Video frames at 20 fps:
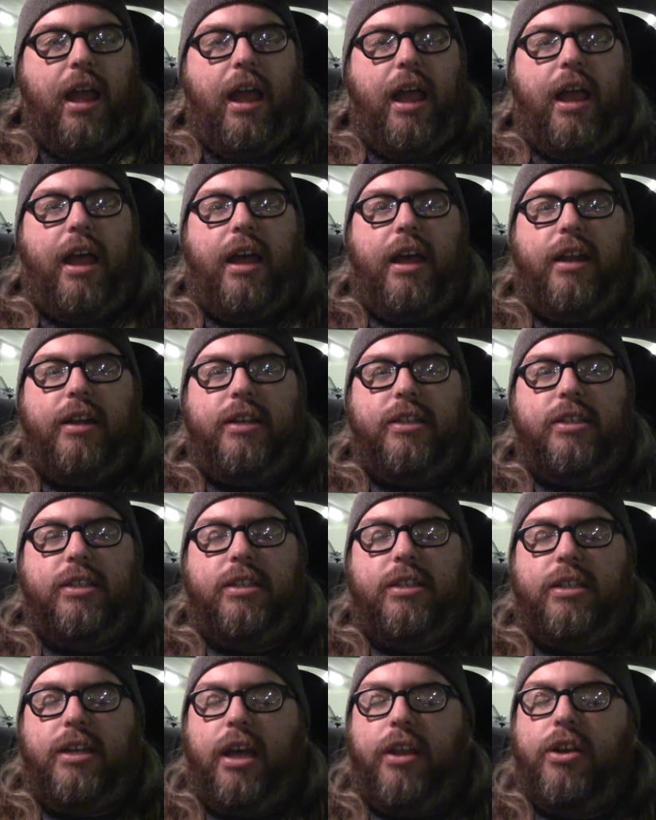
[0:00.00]
and this
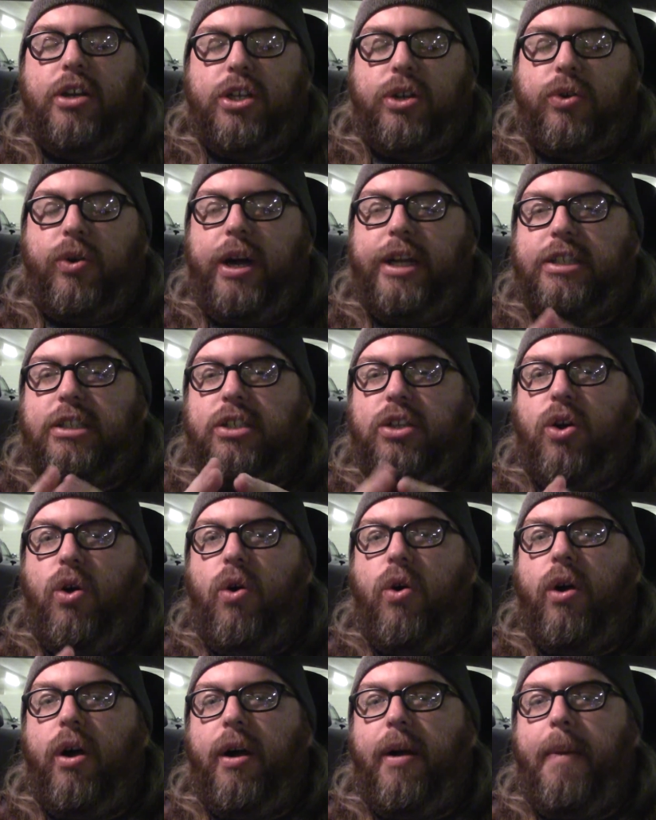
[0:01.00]
is another great
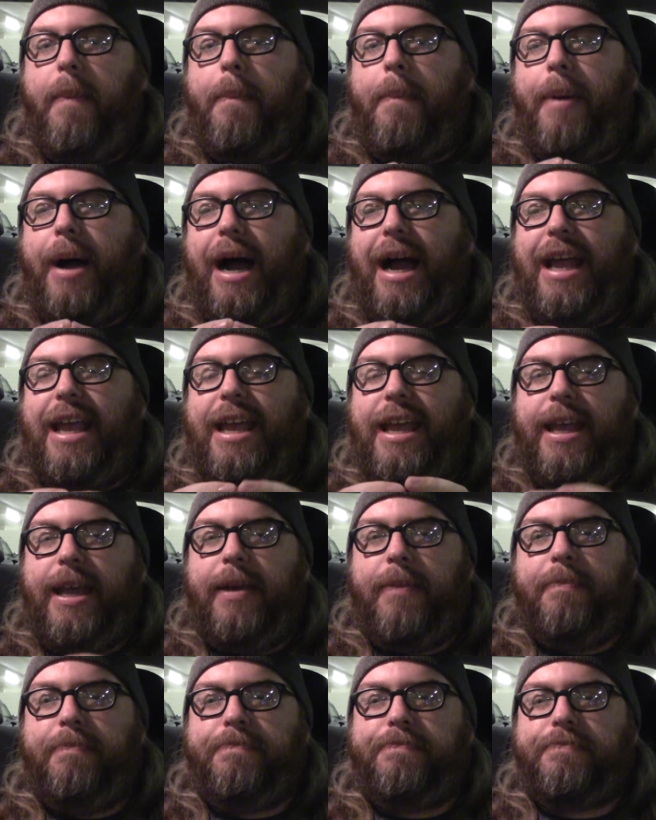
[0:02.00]
score by
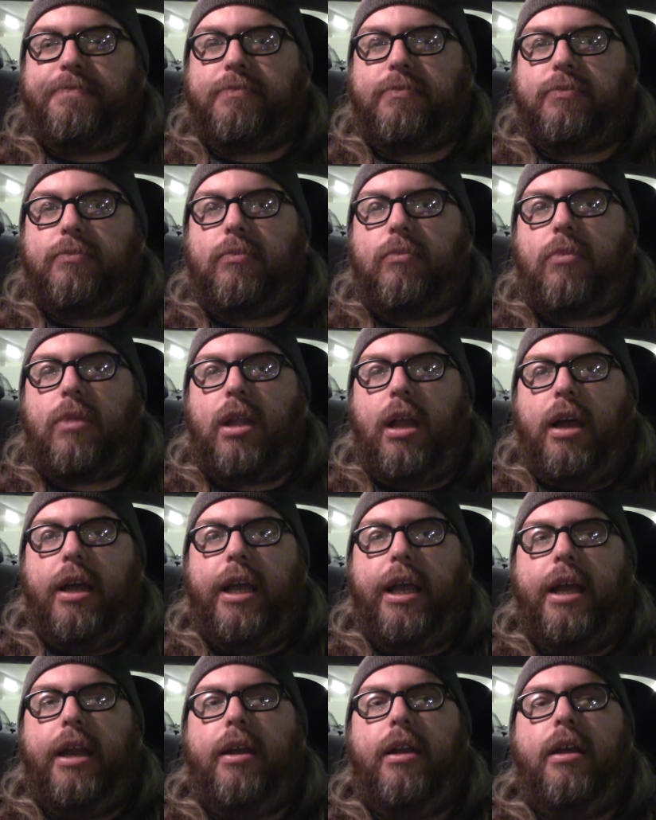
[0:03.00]
him.
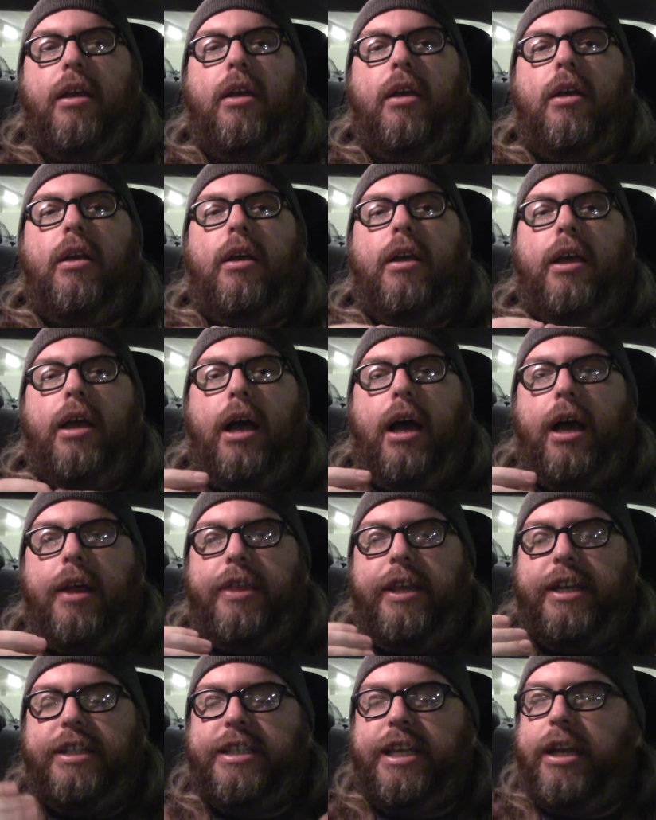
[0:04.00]
Again, I
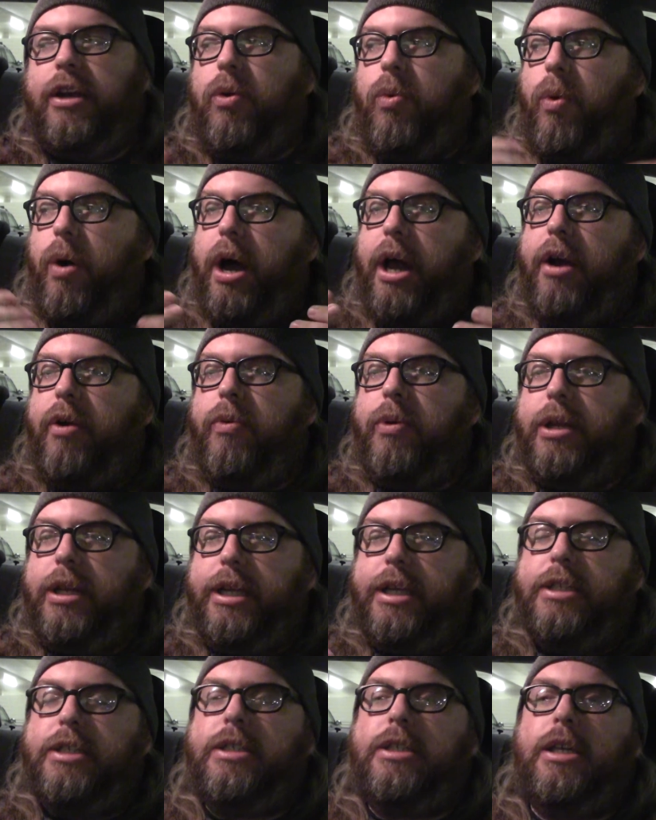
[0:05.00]
think it's getting a wider
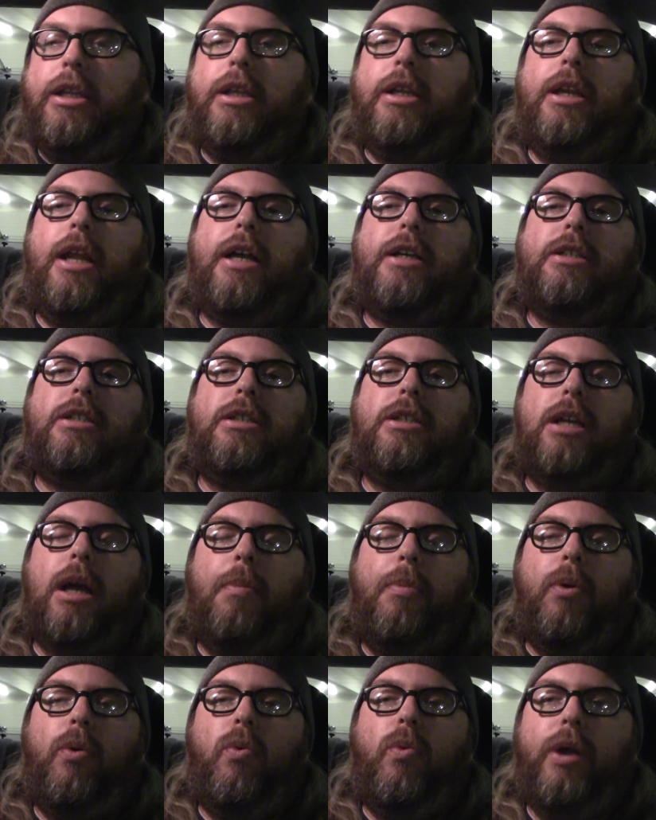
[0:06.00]
release in the next
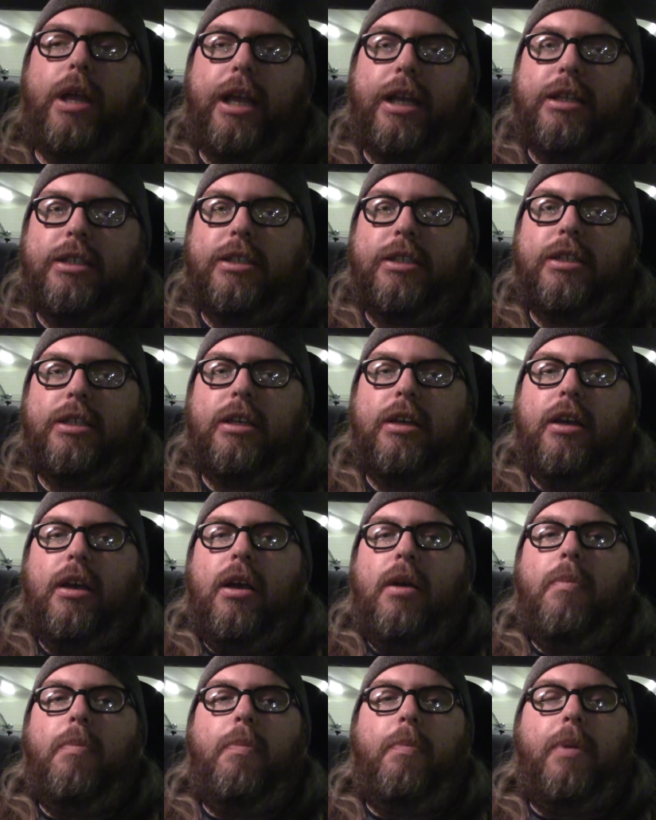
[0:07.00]
couple weeks,
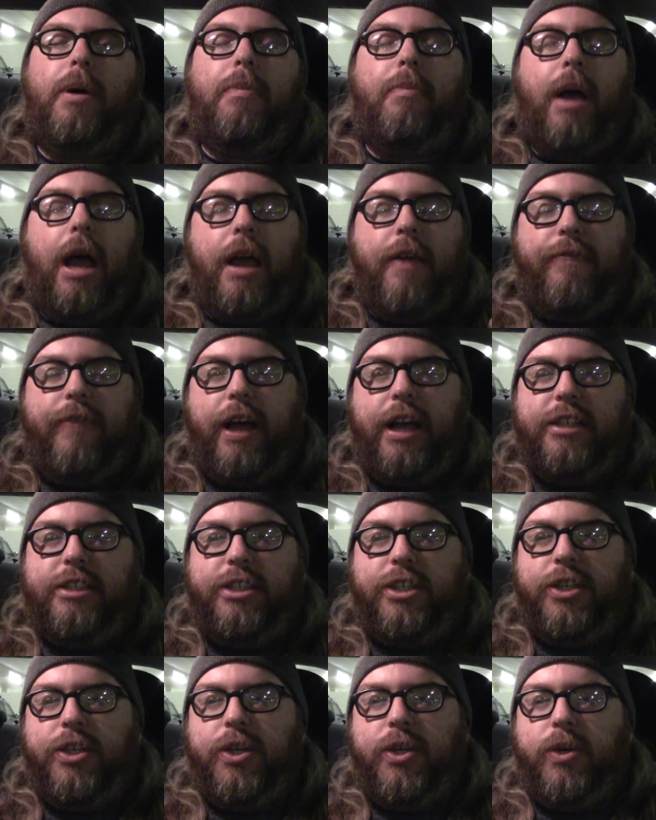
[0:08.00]
but my advice
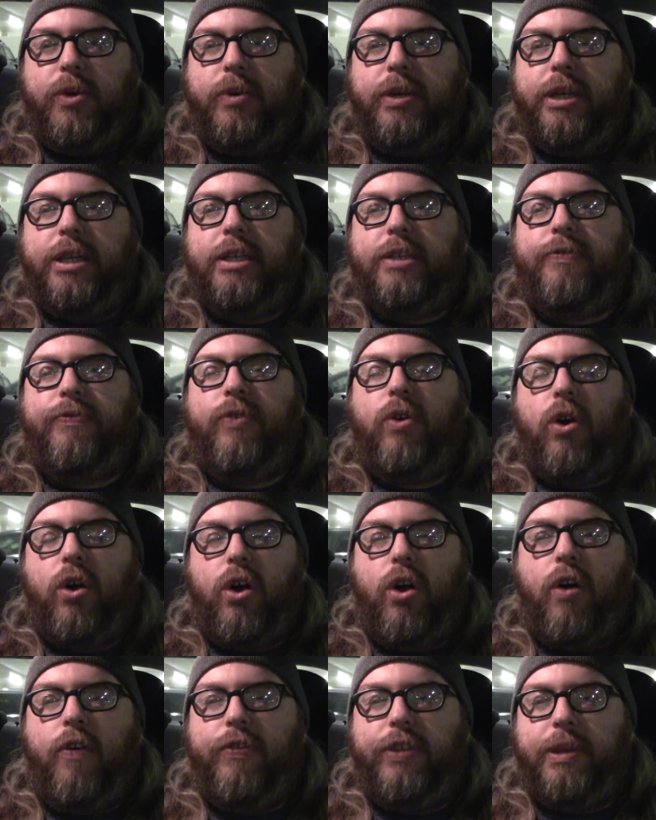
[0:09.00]
to you is
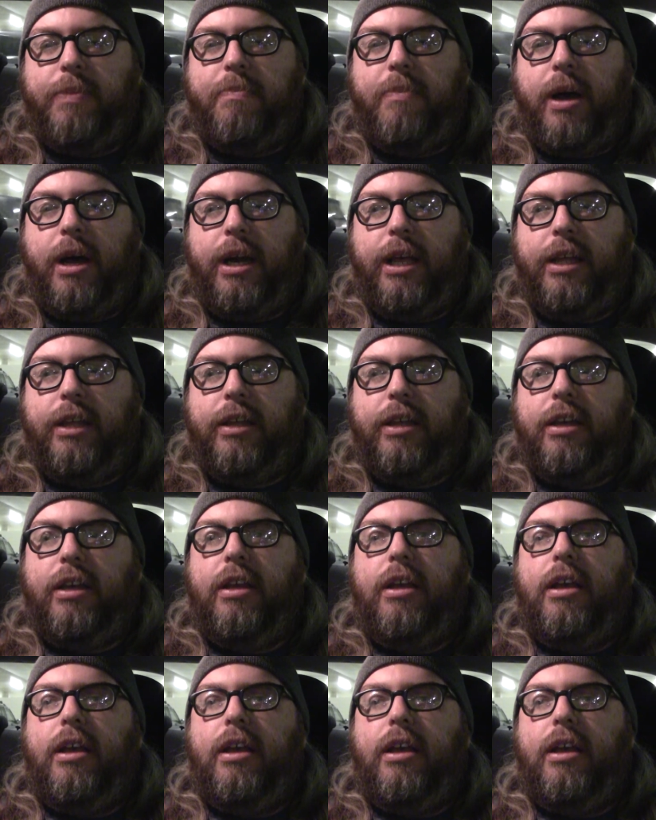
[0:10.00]
fork over the money,